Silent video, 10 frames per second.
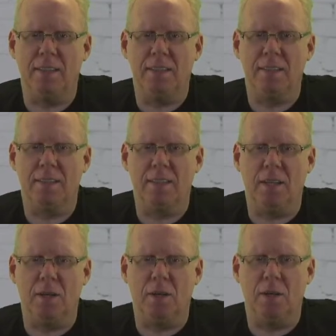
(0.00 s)
is
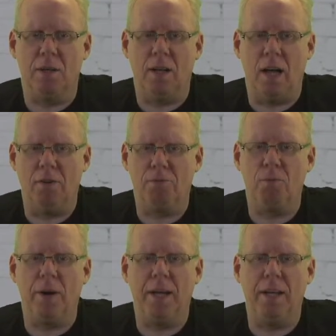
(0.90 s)

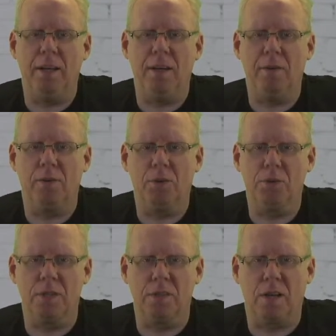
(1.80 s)
halfway
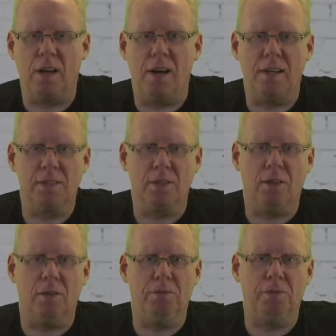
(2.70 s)
using the cards
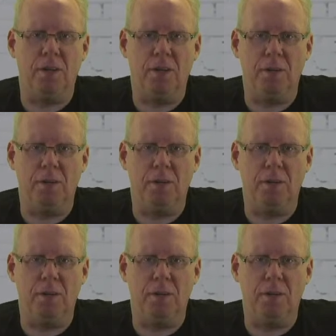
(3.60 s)
of